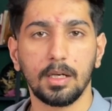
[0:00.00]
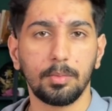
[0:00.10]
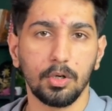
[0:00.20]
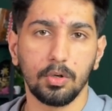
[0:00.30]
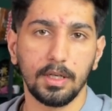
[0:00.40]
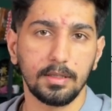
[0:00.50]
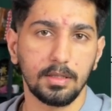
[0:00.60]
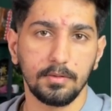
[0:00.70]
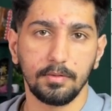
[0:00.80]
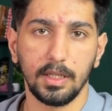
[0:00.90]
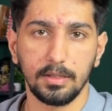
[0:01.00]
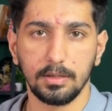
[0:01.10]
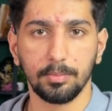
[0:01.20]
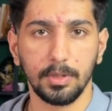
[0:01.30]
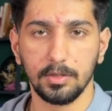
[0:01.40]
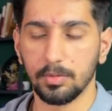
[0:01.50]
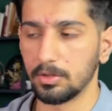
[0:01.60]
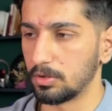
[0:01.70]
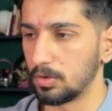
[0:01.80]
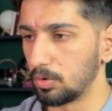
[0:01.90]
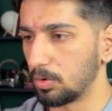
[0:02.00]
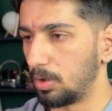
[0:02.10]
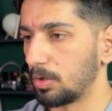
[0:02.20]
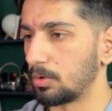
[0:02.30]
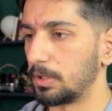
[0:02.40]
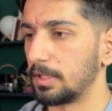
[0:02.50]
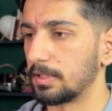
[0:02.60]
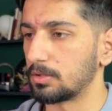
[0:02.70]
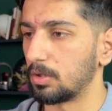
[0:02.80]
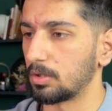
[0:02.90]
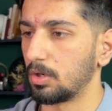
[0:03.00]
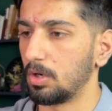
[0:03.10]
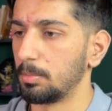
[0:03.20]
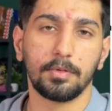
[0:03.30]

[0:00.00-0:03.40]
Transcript: up AutoDS is very simple as well. Just go to autods.com.